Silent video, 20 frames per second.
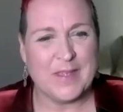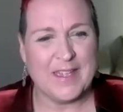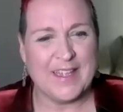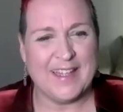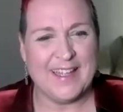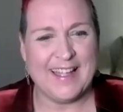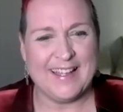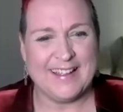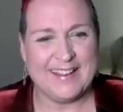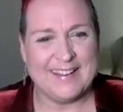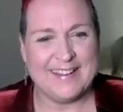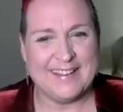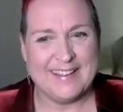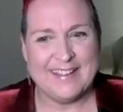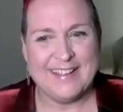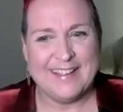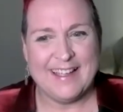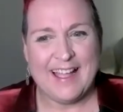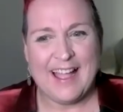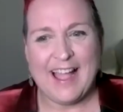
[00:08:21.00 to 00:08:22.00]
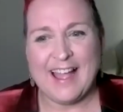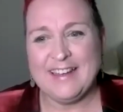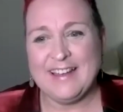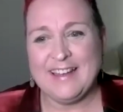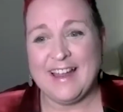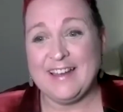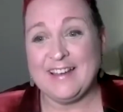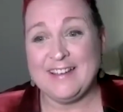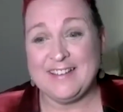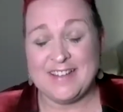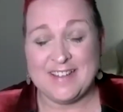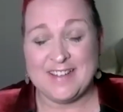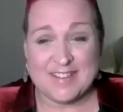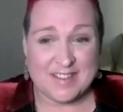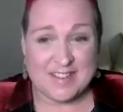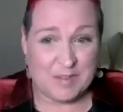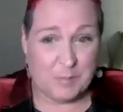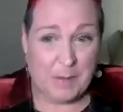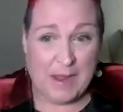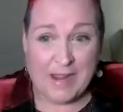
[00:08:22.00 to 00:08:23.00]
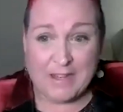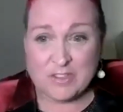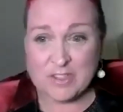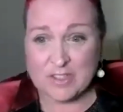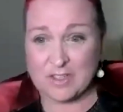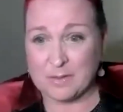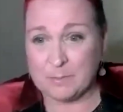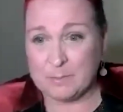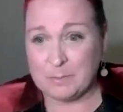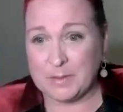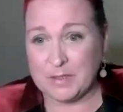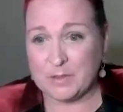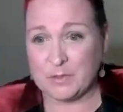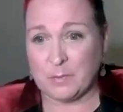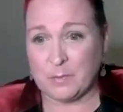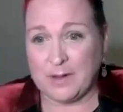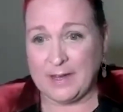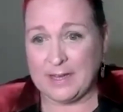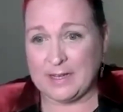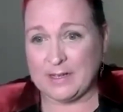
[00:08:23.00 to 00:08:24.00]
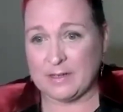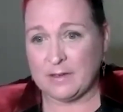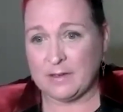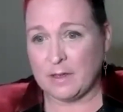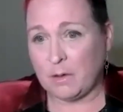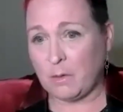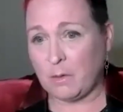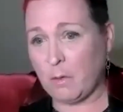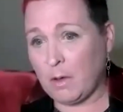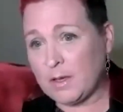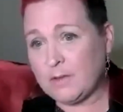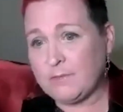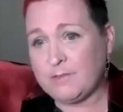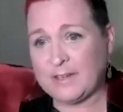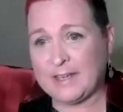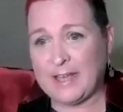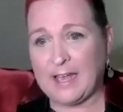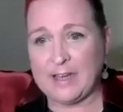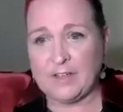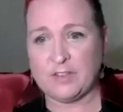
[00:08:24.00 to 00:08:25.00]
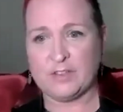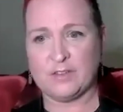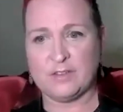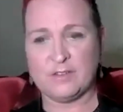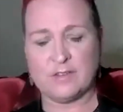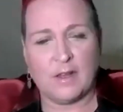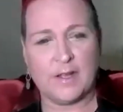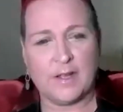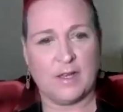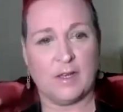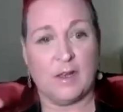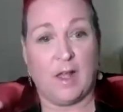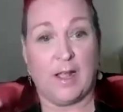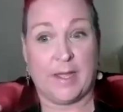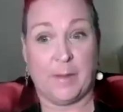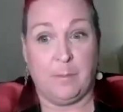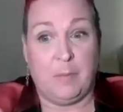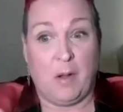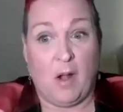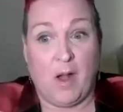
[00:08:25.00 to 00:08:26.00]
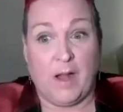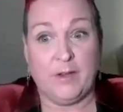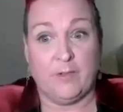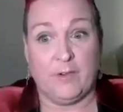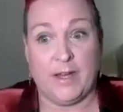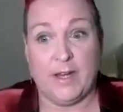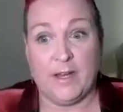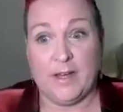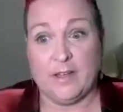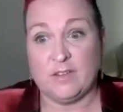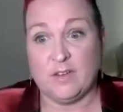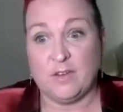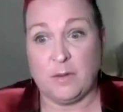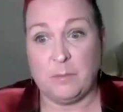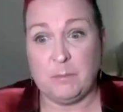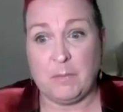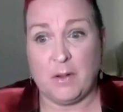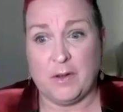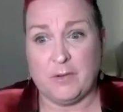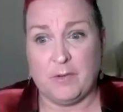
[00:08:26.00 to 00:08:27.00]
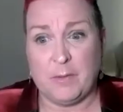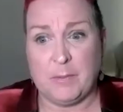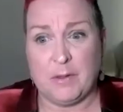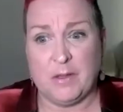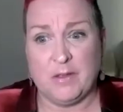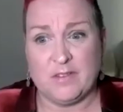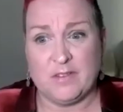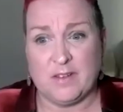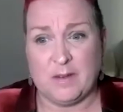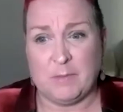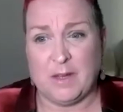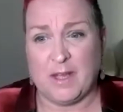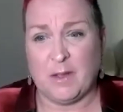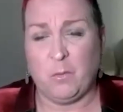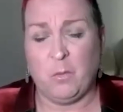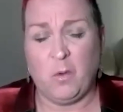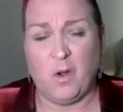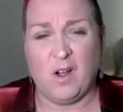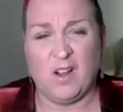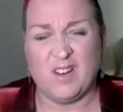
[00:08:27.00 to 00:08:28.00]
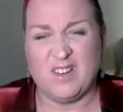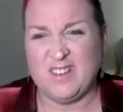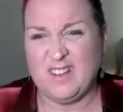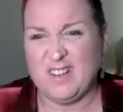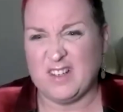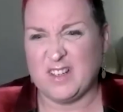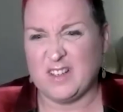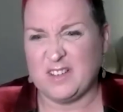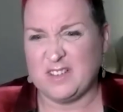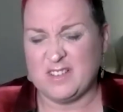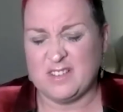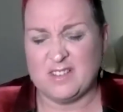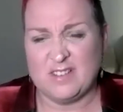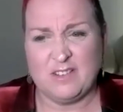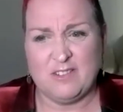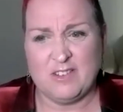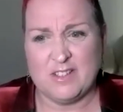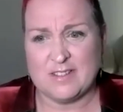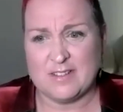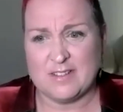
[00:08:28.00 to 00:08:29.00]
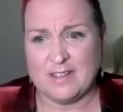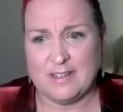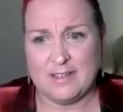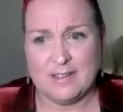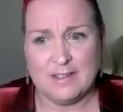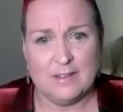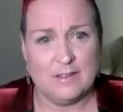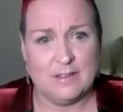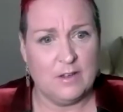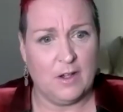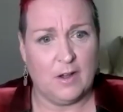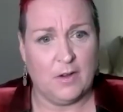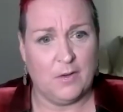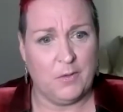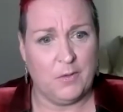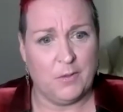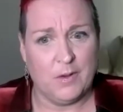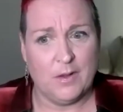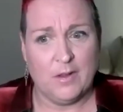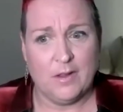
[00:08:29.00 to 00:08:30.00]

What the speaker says: Yeah. And it is this pendulum between qualifications, like a binary. And as a non-binary person, I'm like, what? Seriously? No.